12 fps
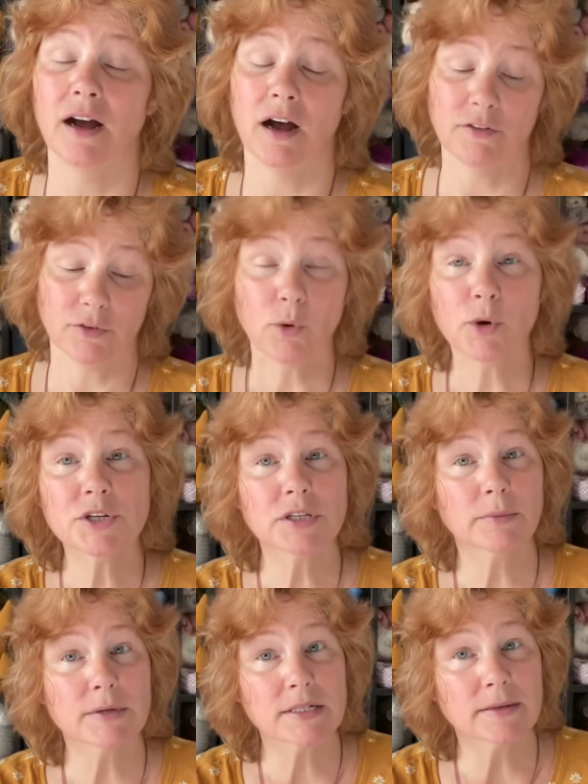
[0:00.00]
of course, there
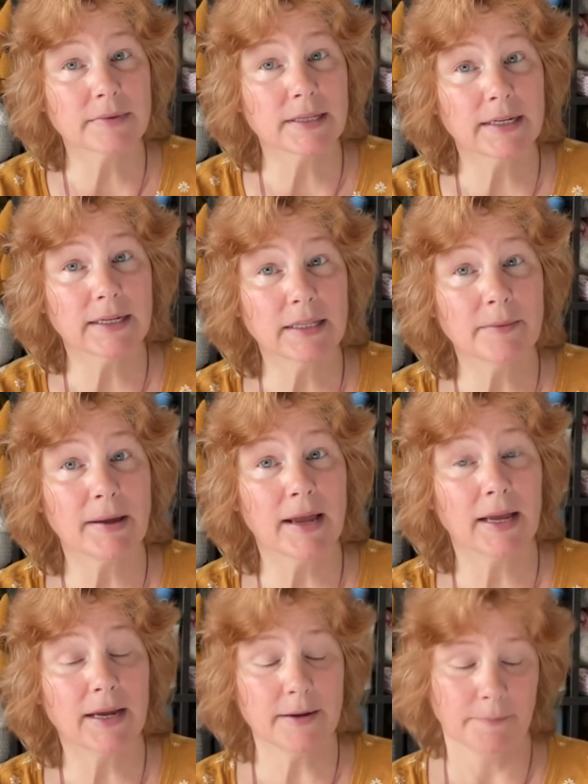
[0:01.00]
was something in the
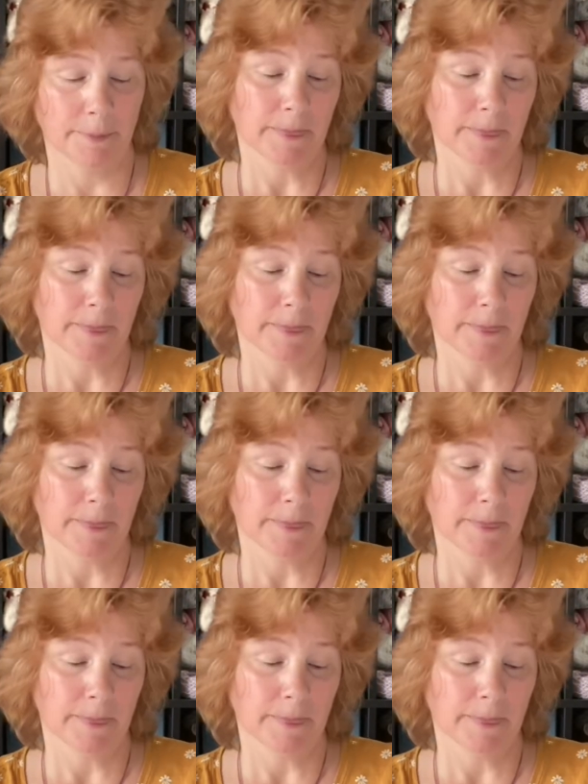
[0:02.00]
bag.